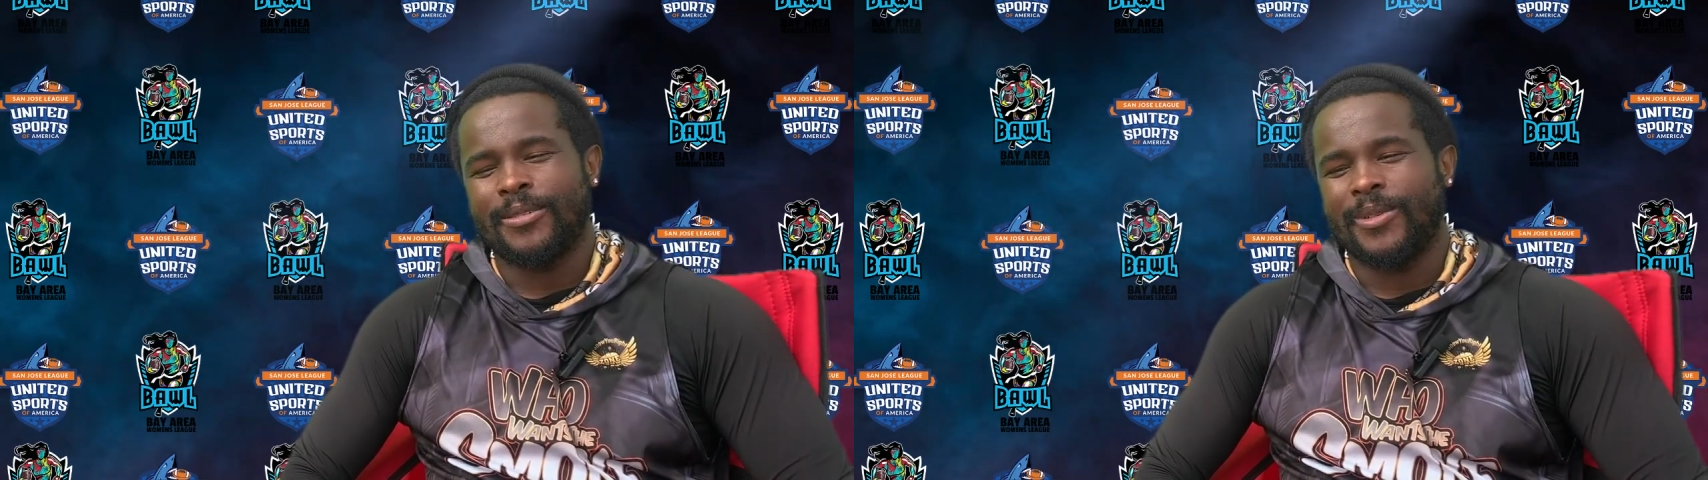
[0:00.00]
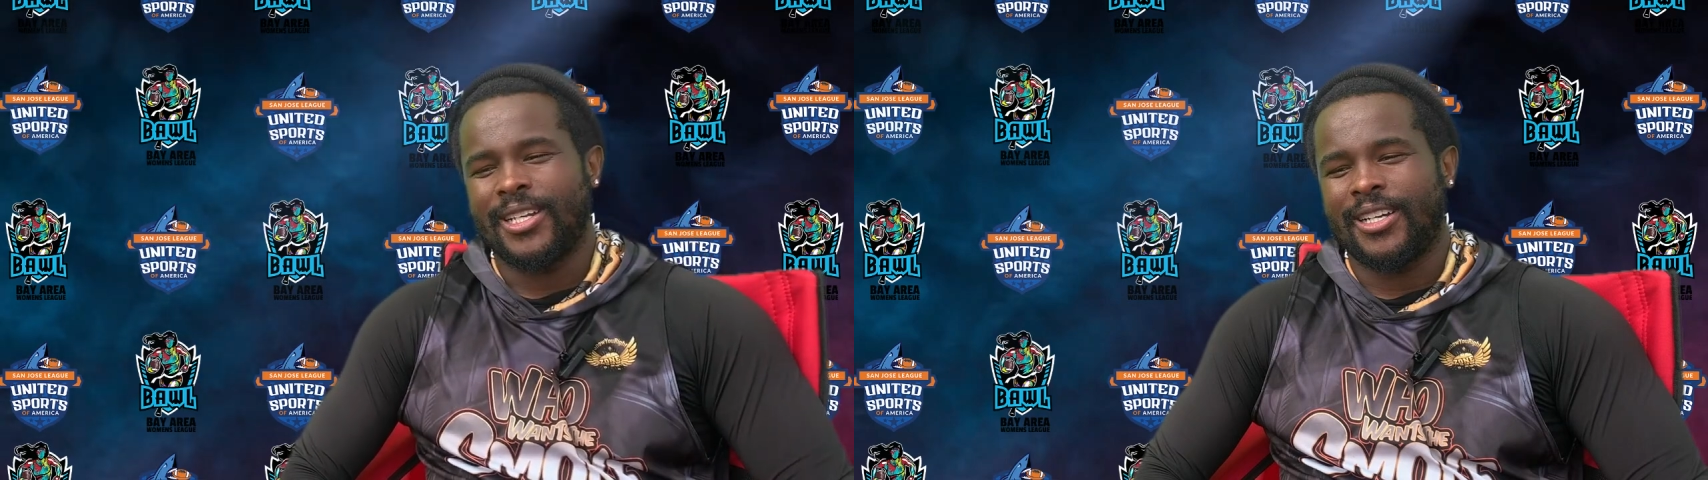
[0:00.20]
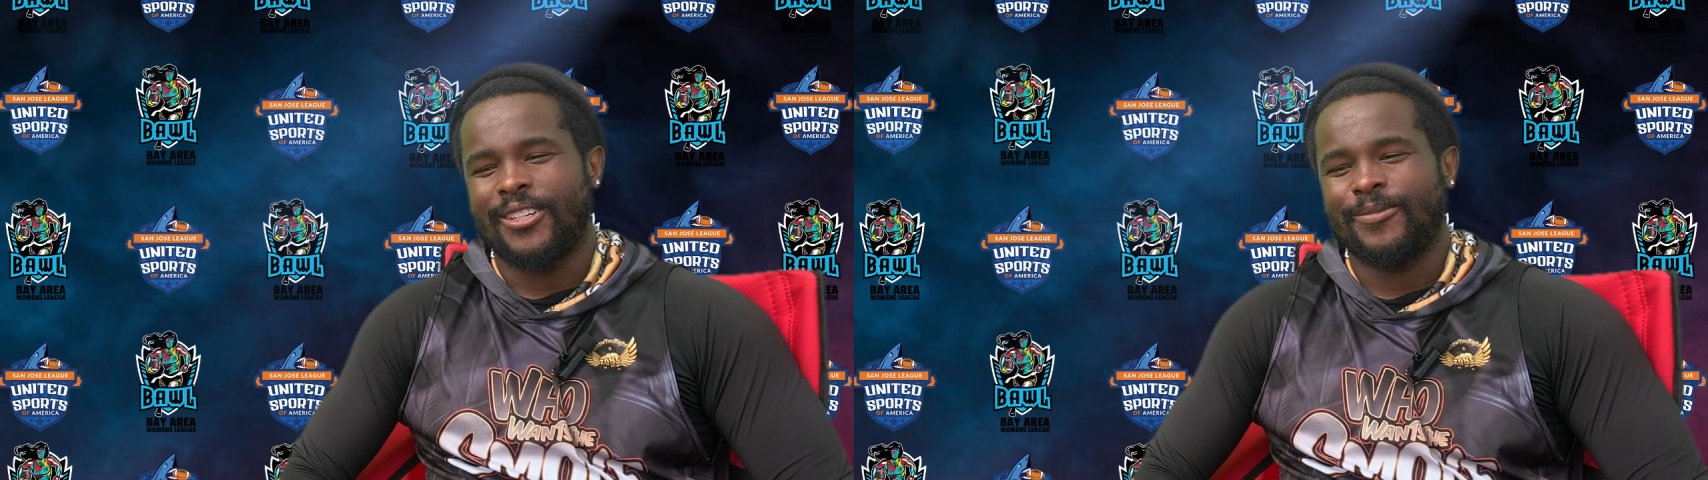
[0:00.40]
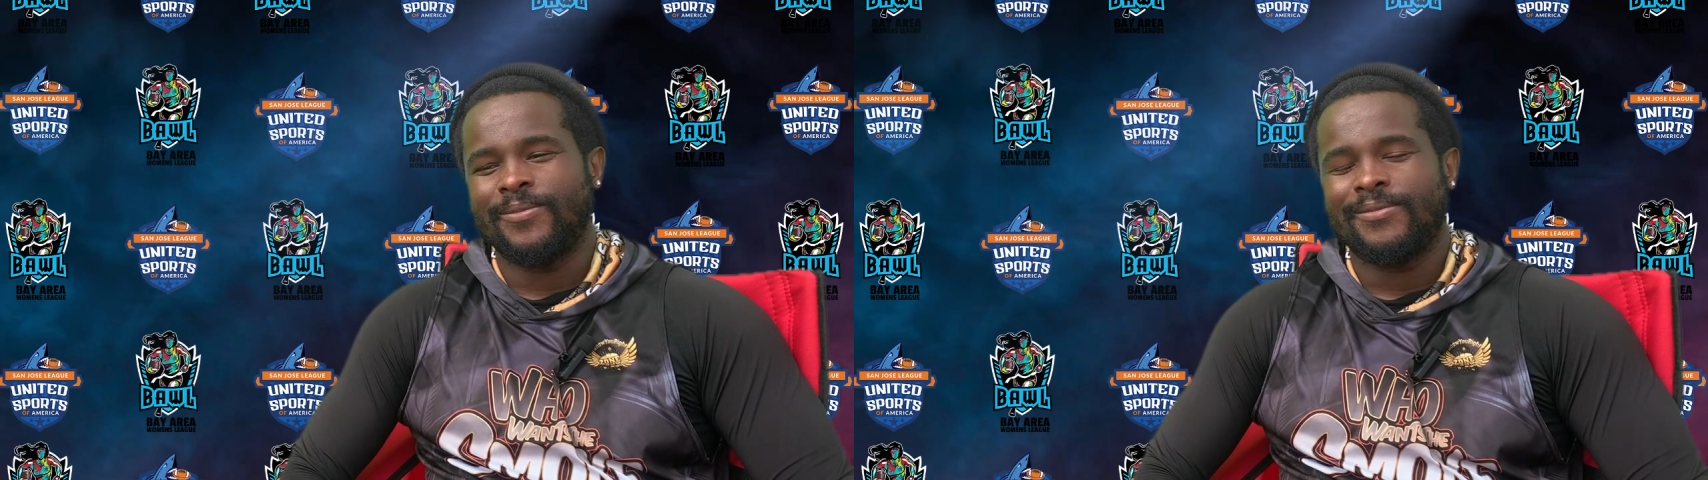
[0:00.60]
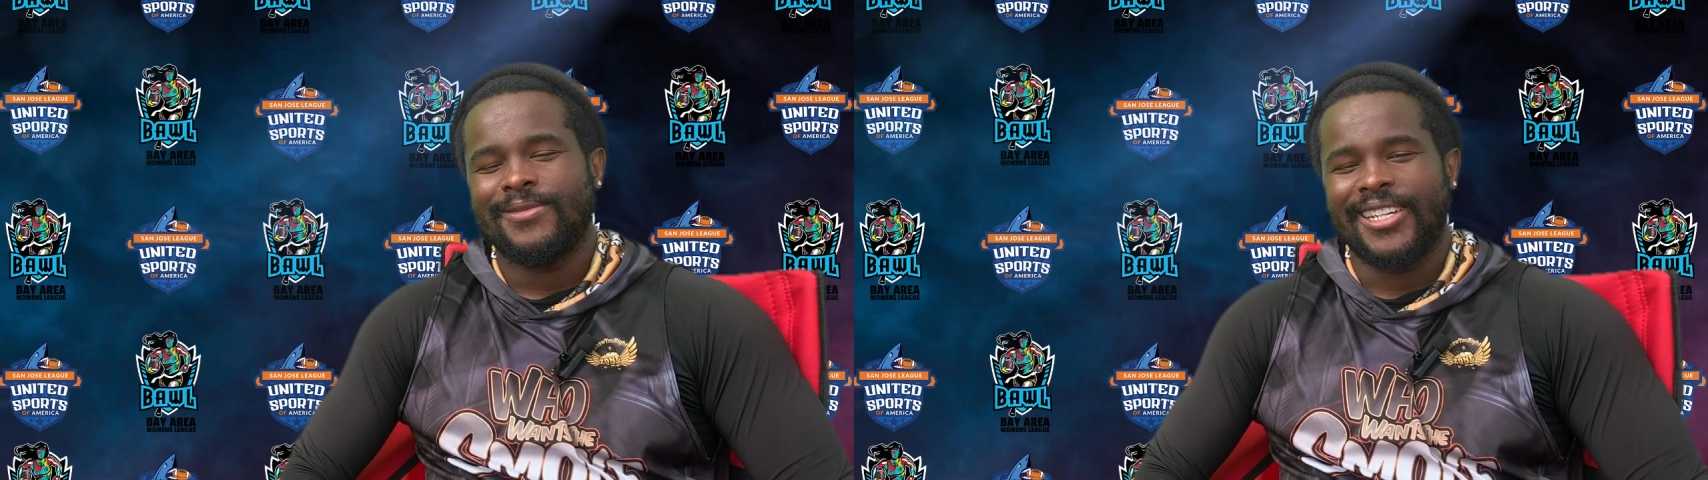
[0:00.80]
But
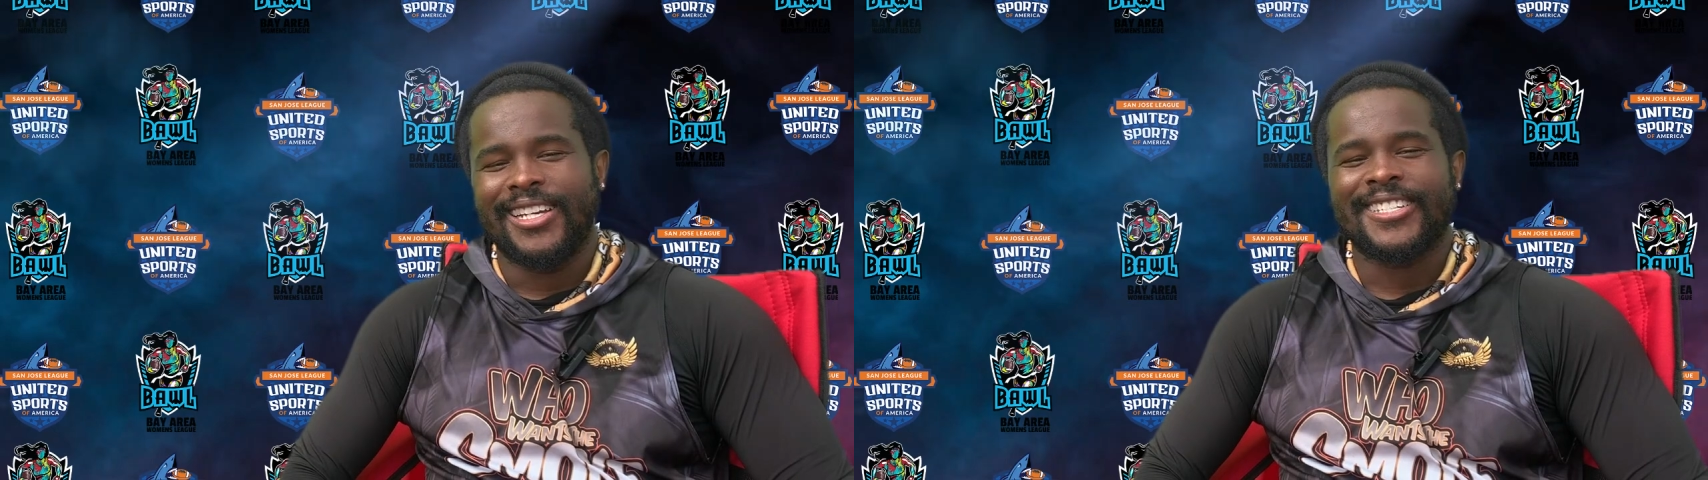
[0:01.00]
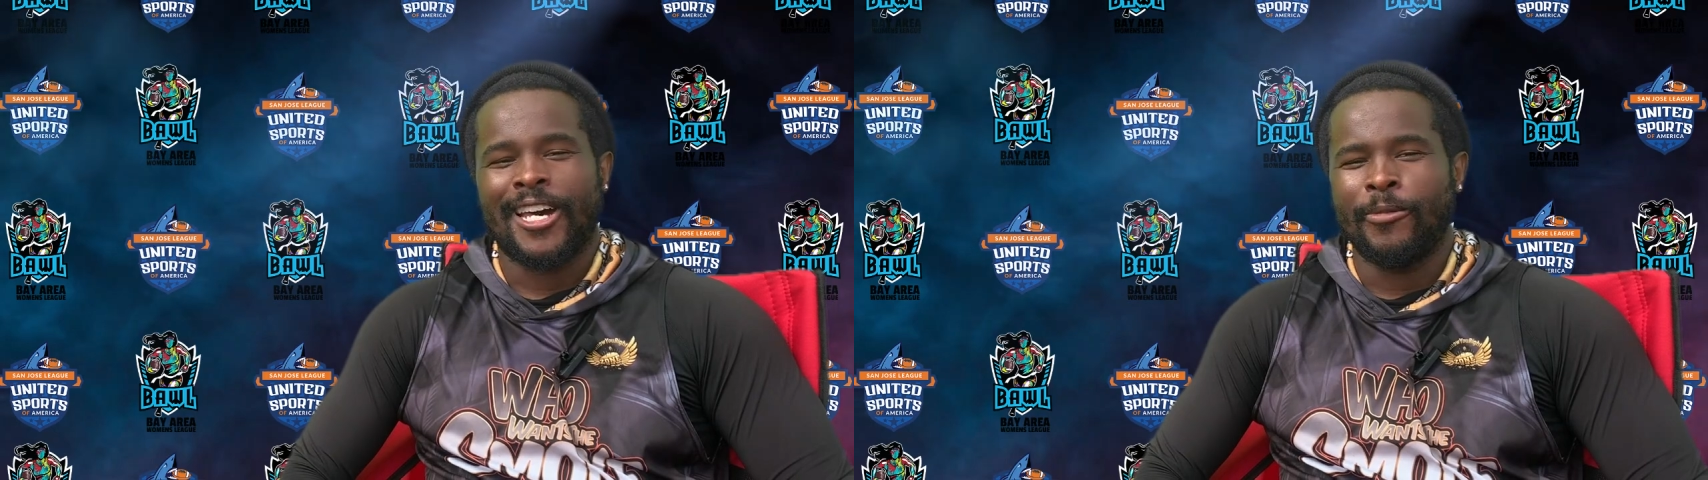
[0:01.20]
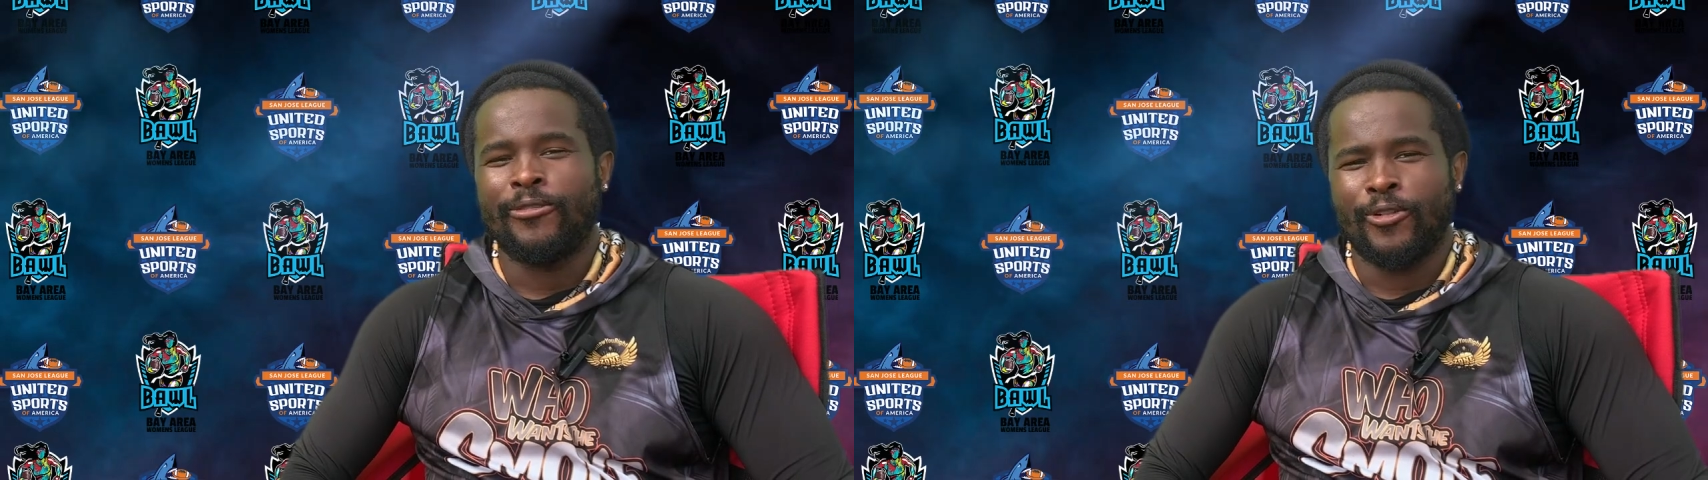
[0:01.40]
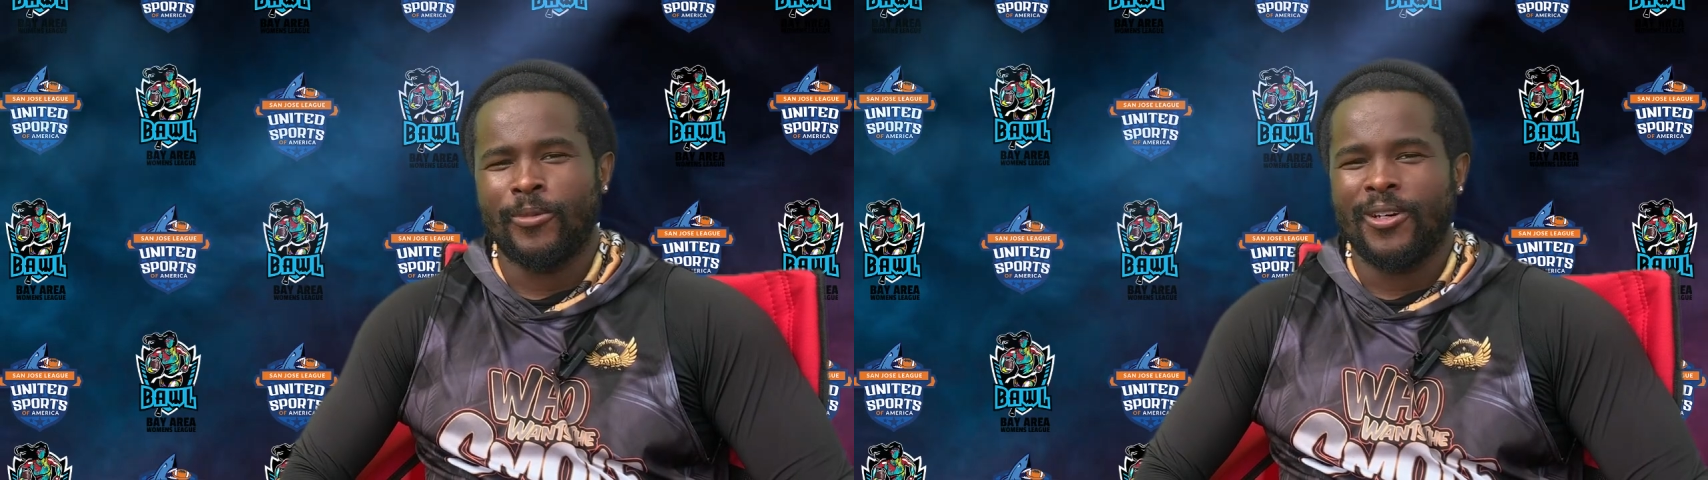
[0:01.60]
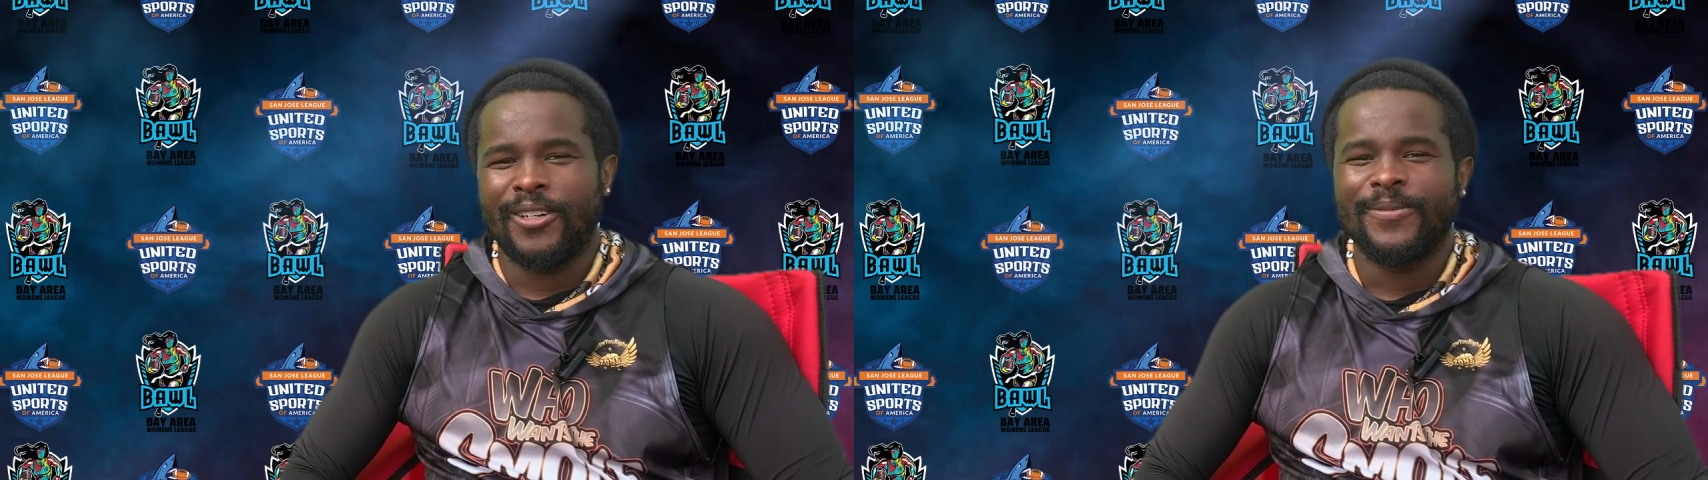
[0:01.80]
it's got to be
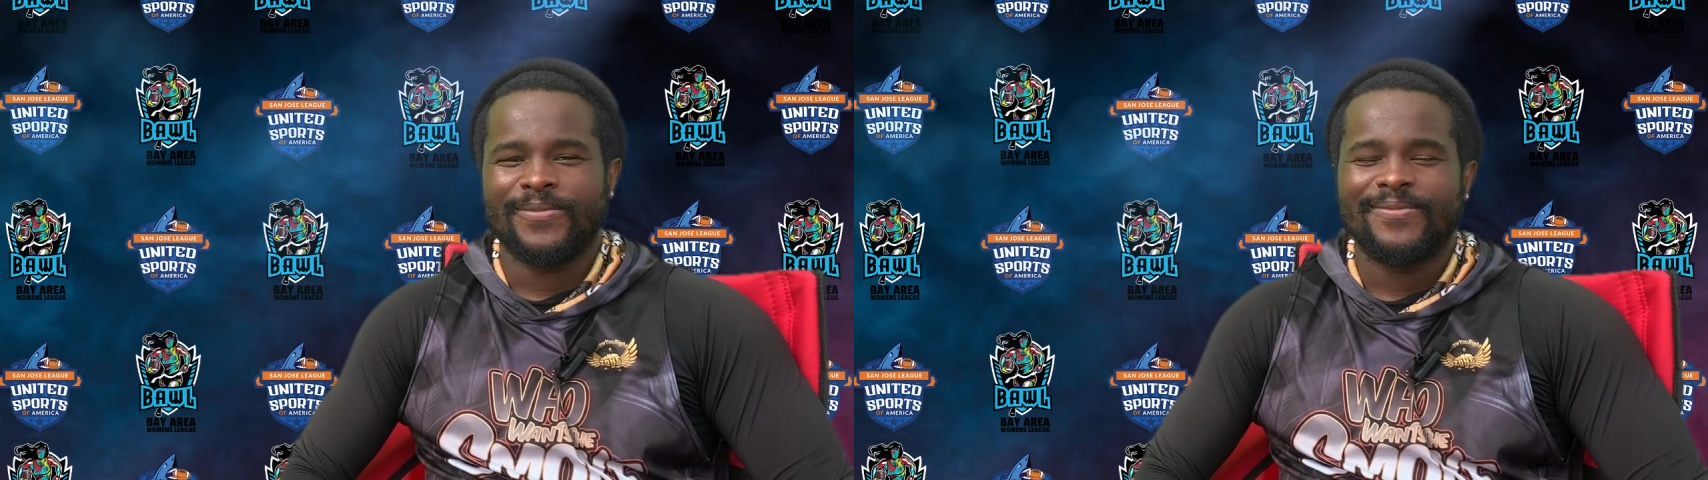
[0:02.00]
football.